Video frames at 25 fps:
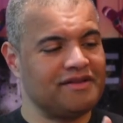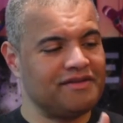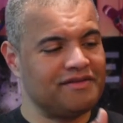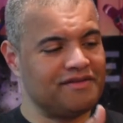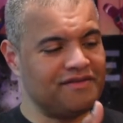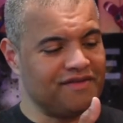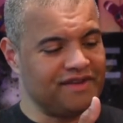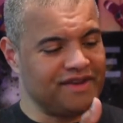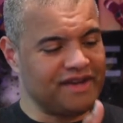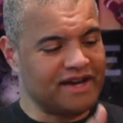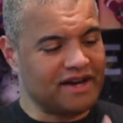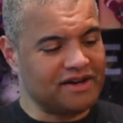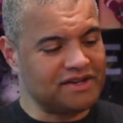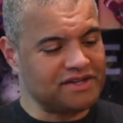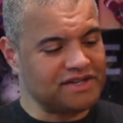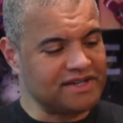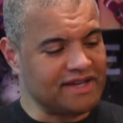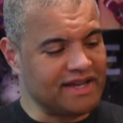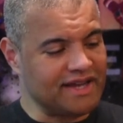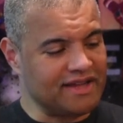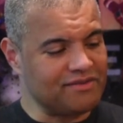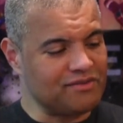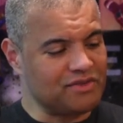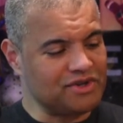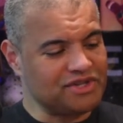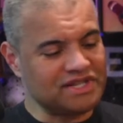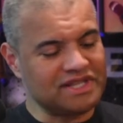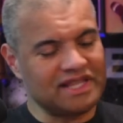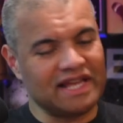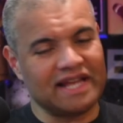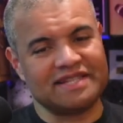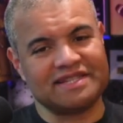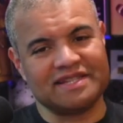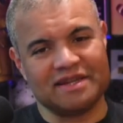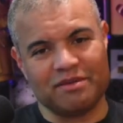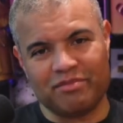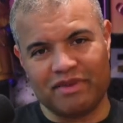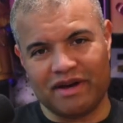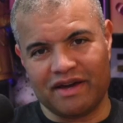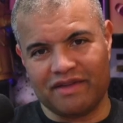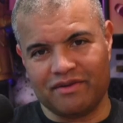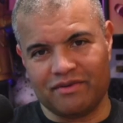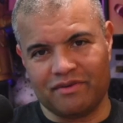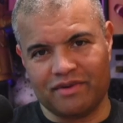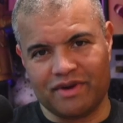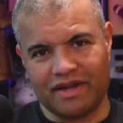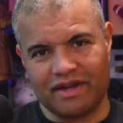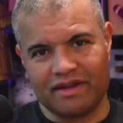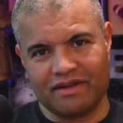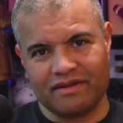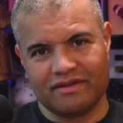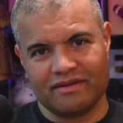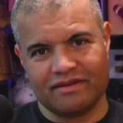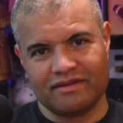VR stand, which lights up, by the way,